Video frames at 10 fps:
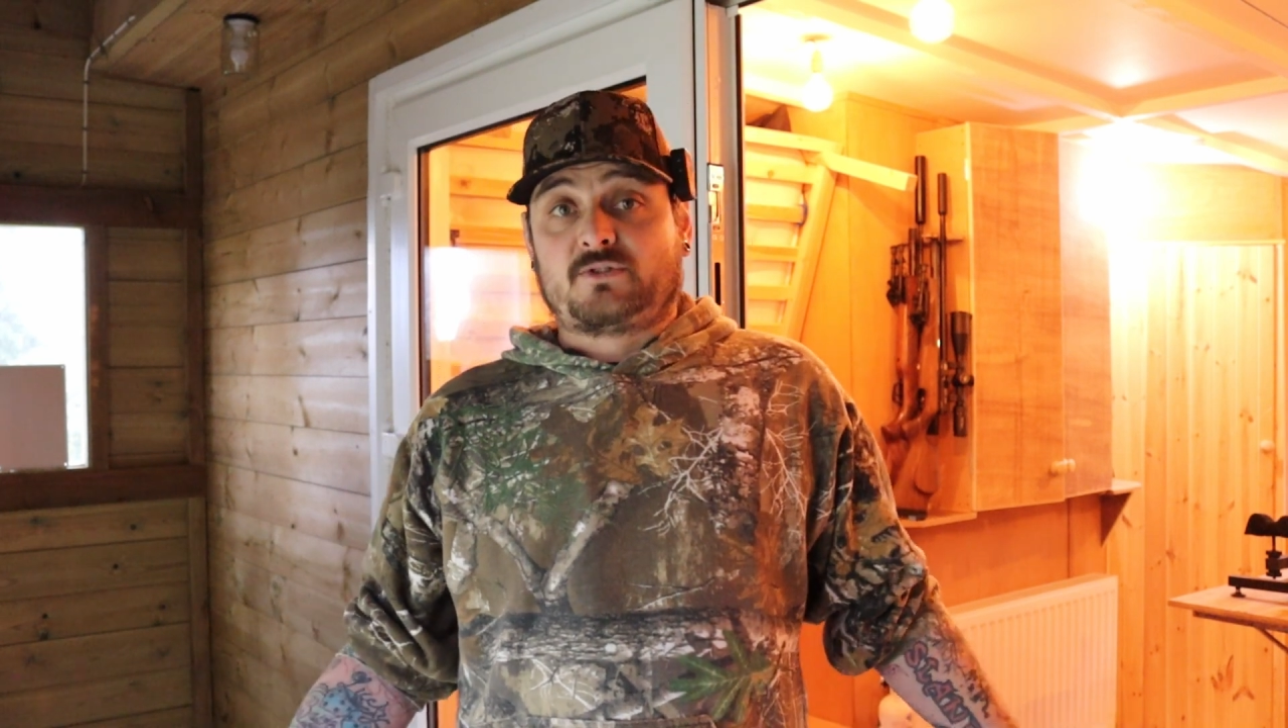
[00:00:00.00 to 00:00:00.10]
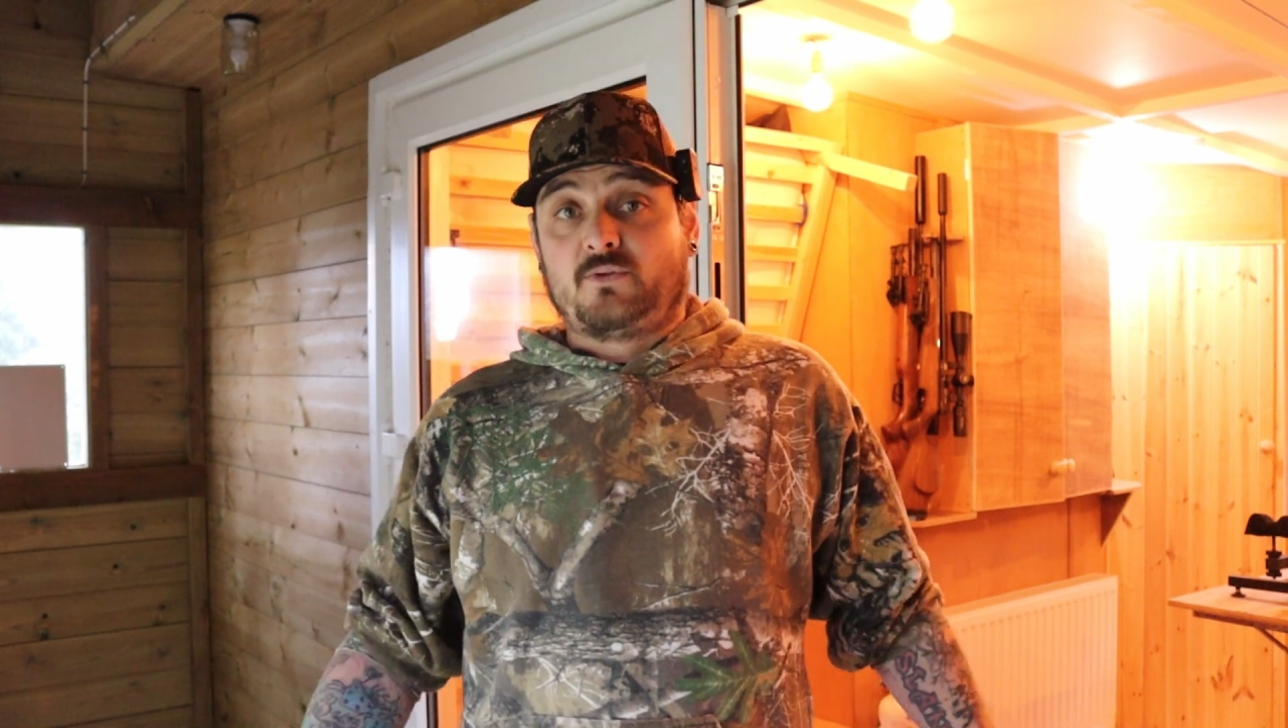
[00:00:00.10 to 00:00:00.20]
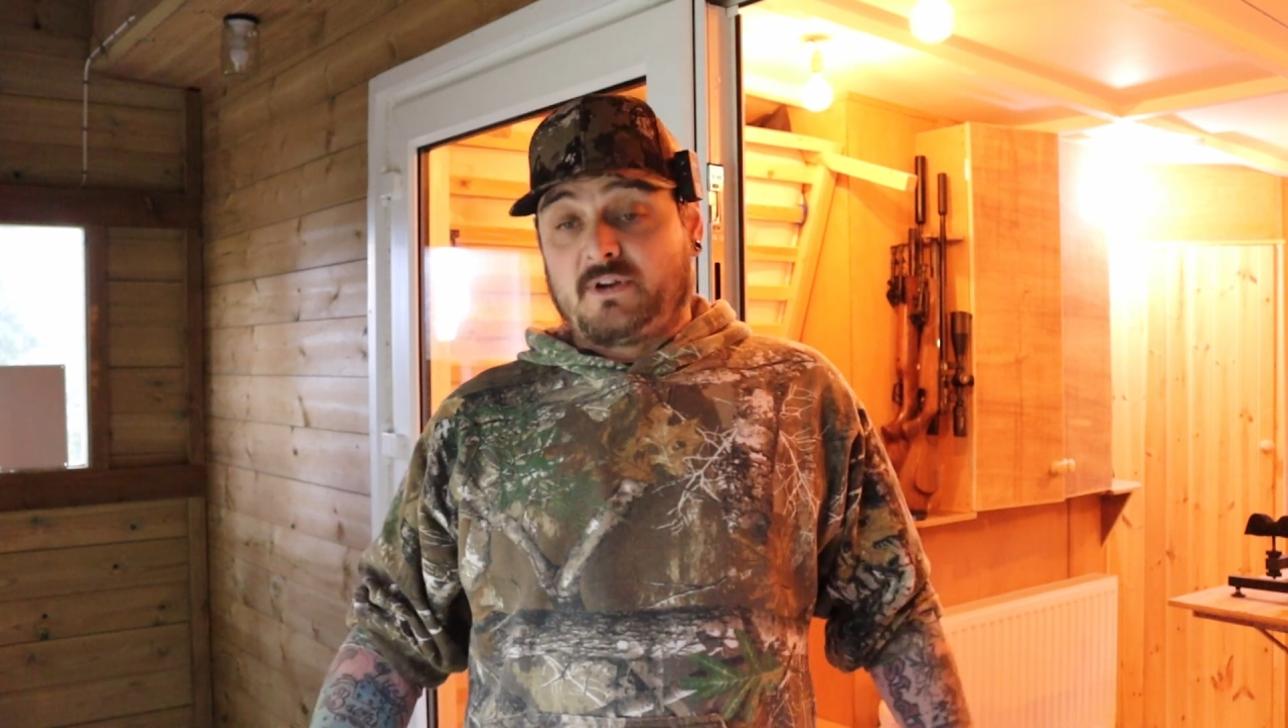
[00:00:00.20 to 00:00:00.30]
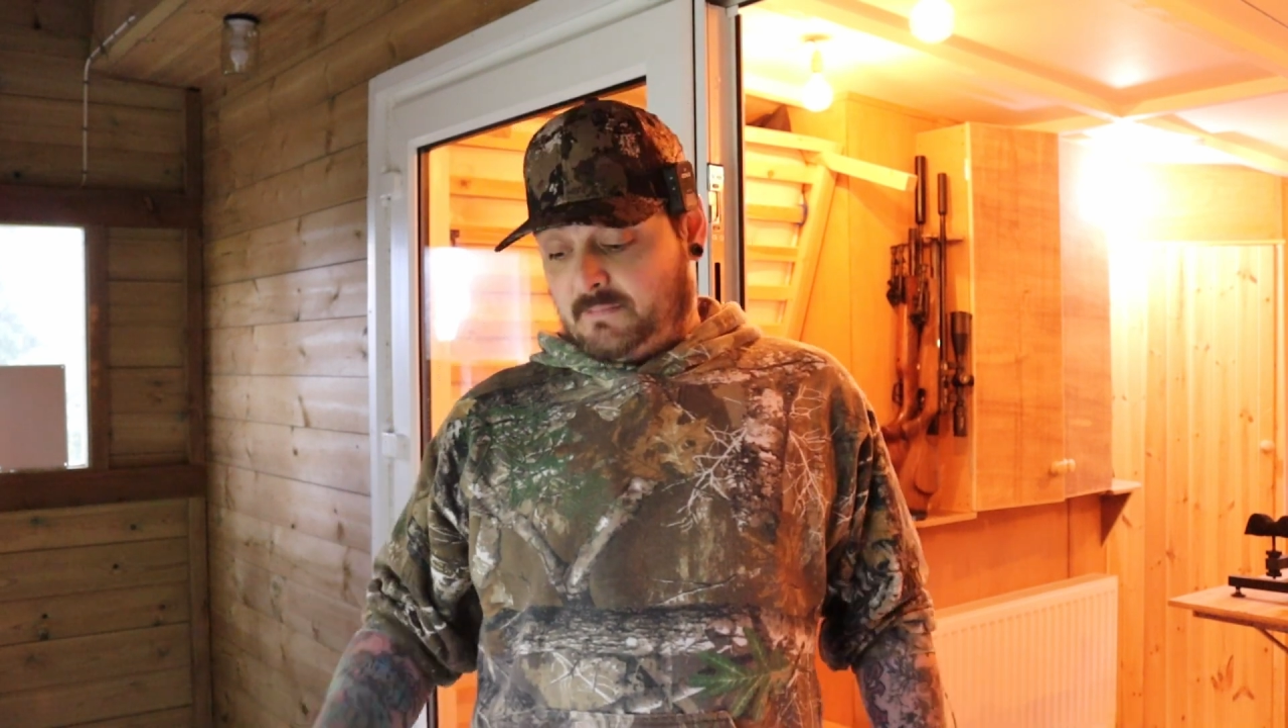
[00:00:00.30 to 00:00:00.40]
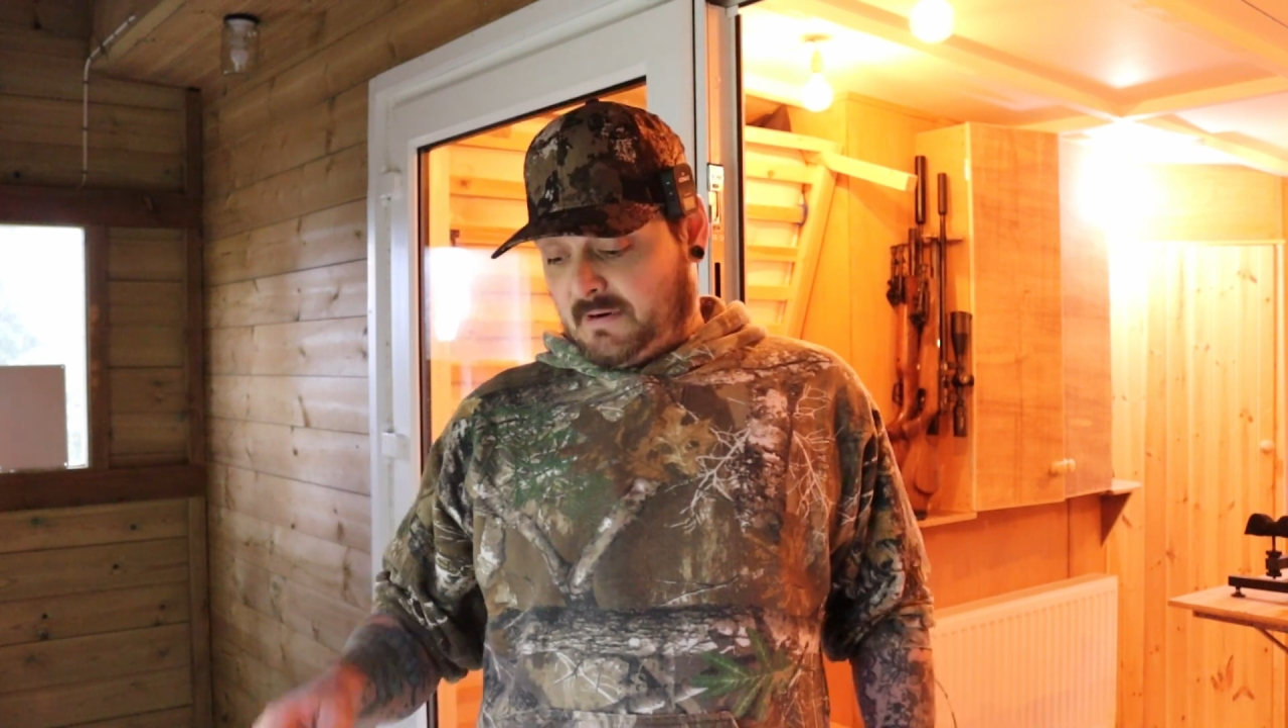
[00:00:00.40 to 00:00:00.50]

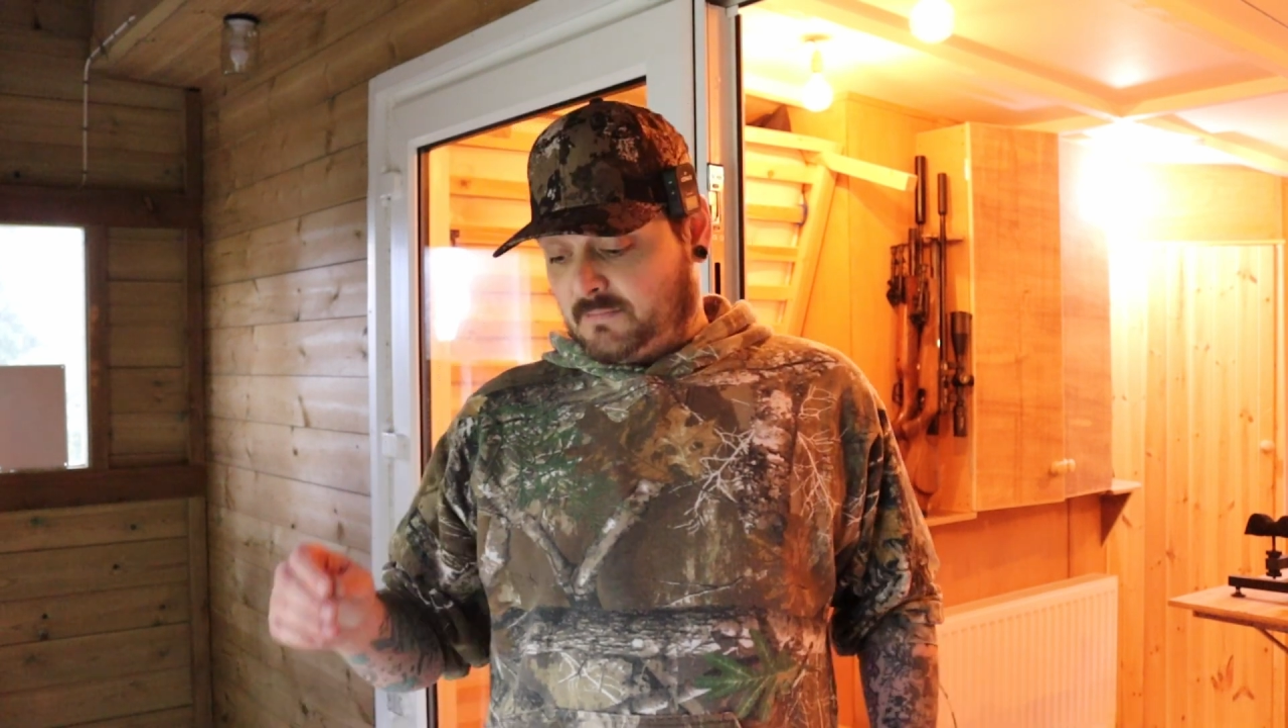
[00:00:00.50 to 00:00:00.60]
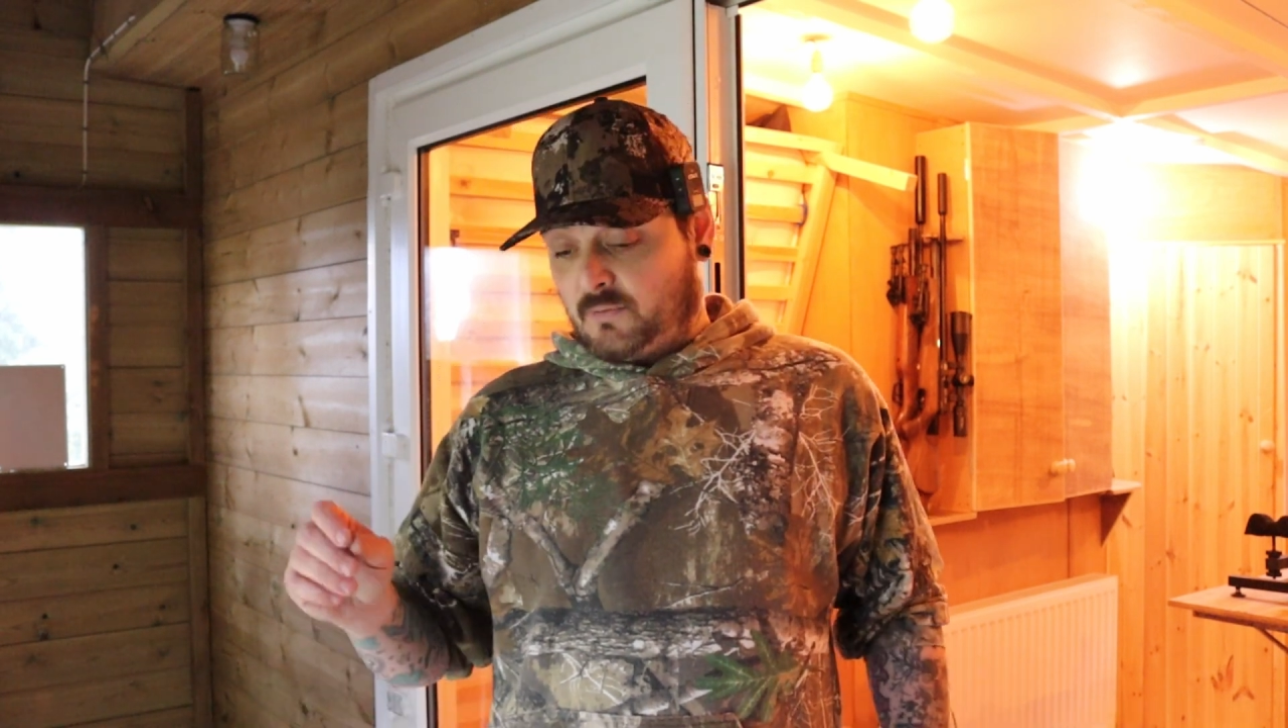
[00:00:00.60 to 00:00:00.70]
talking about,